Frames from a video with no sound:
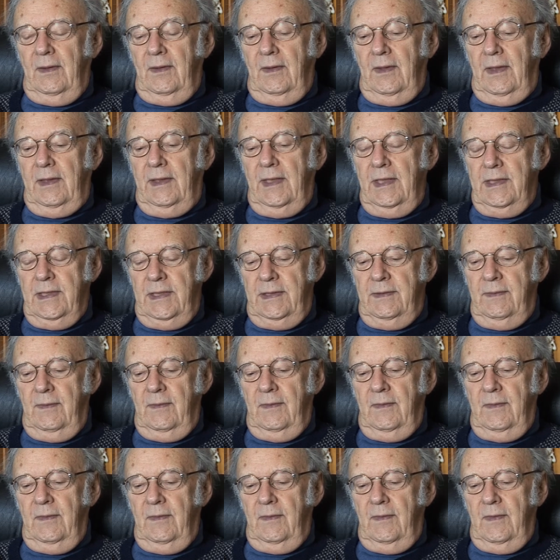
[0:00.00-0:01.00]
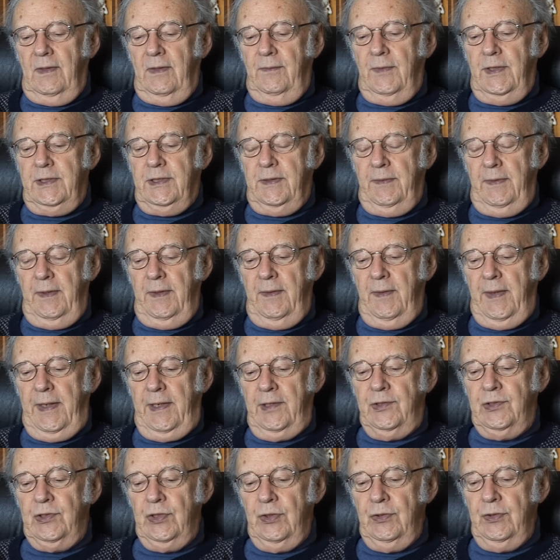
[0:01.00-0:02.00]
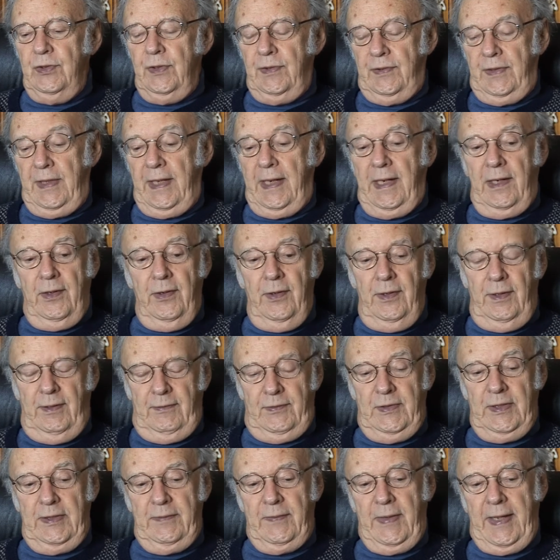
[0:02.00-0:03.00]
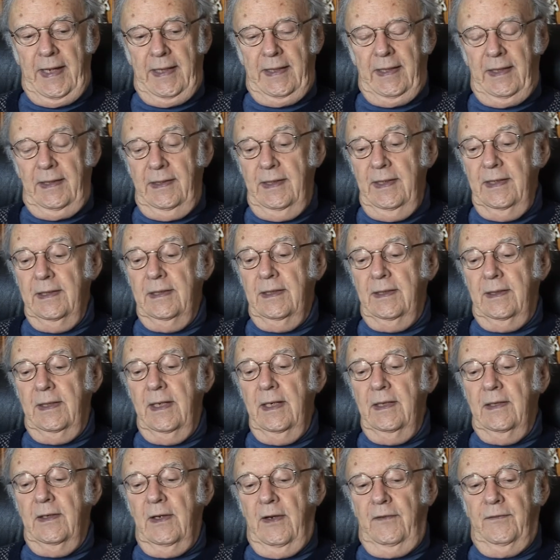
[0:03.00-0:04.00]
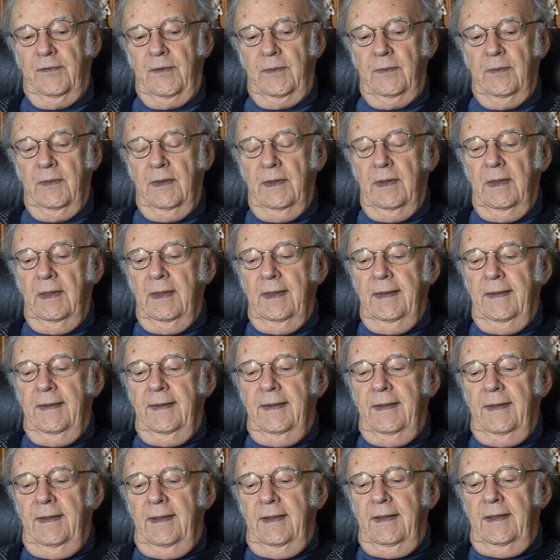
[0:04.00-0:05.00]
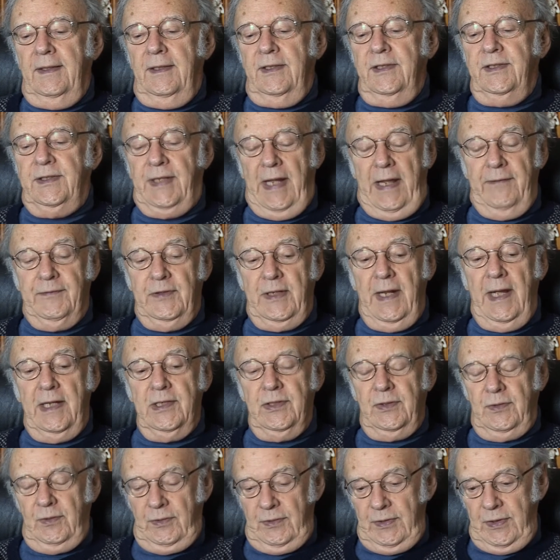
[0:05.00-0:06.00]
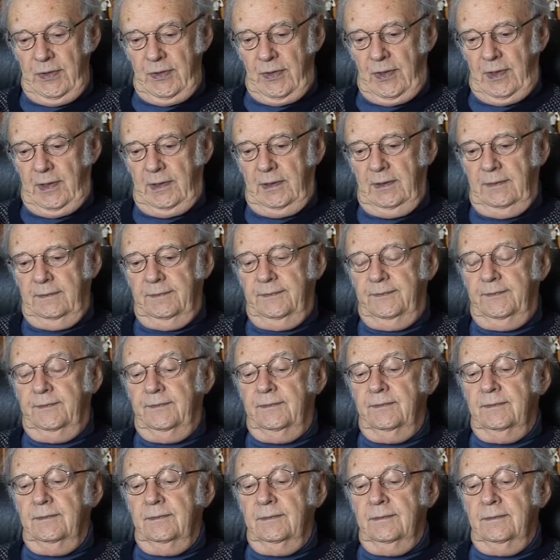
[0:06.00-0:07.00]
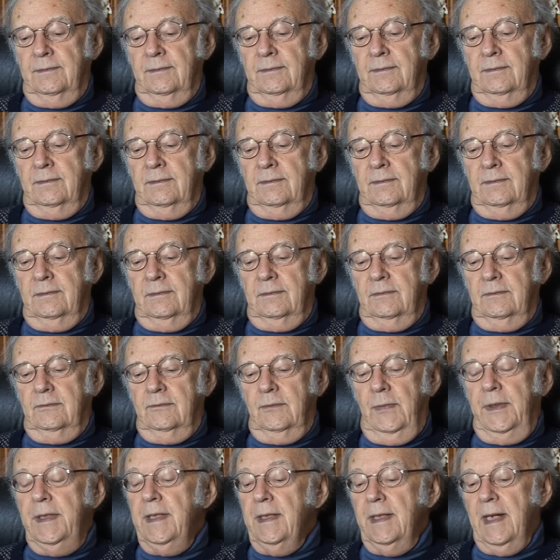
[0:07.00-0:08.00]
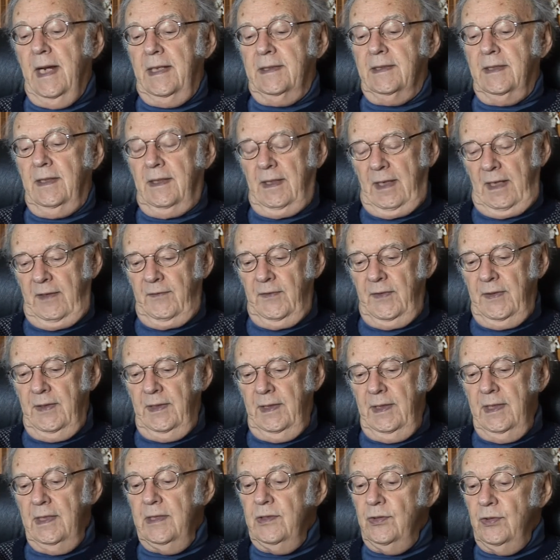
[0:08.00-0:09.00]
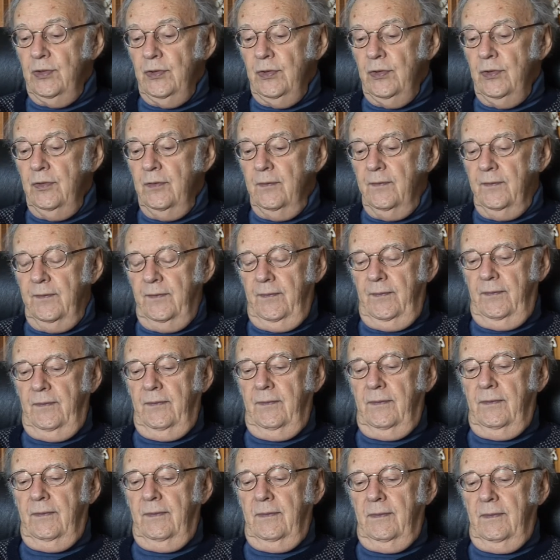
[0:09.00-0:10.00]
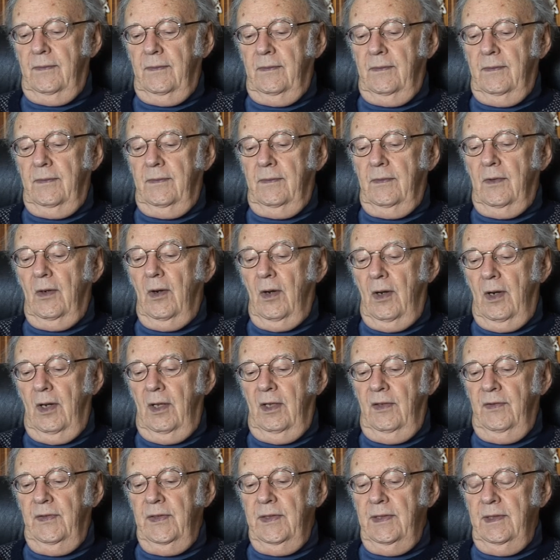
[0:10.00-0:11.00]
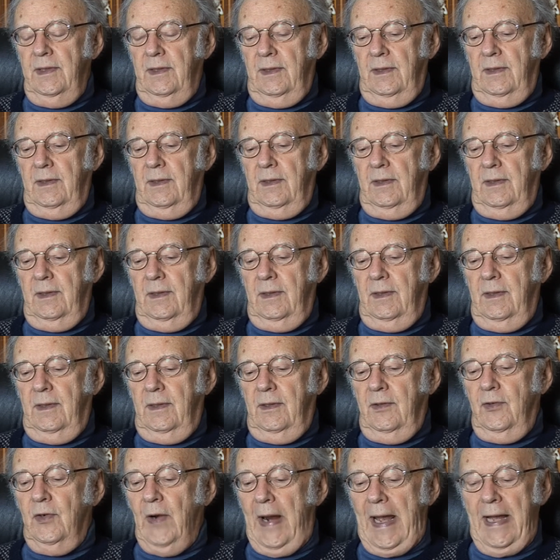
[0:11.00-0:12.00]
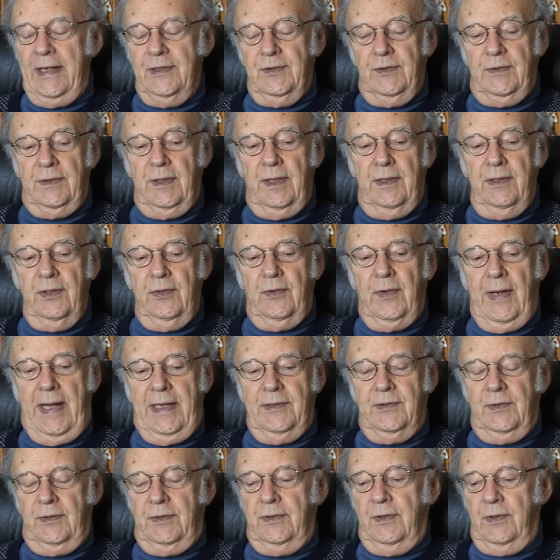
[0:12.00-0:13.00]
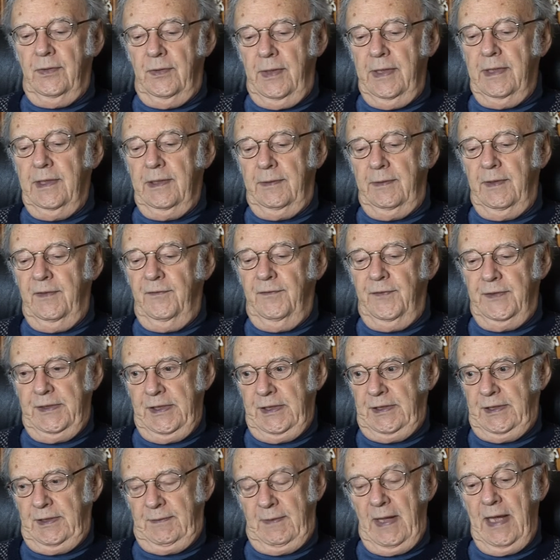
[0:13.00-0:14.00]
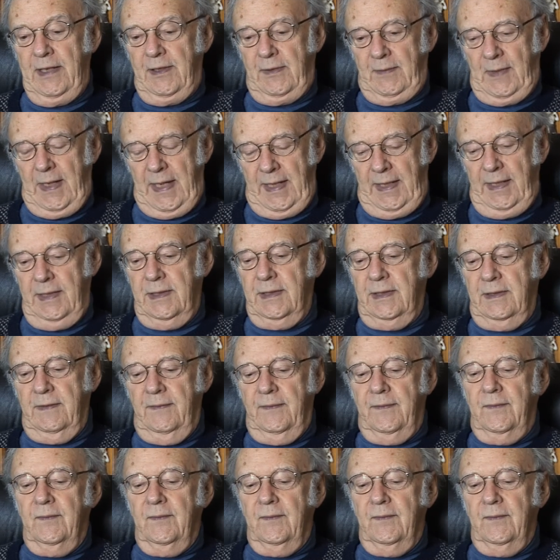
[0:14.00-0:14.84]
I guess I must have been about a junior then. I heard of ZMAC. He'd, he'd come from Stuyvesant High School in New York. When he got to Harvard, he knew all the graduate, undergraduate curriculum in physics and mathematics.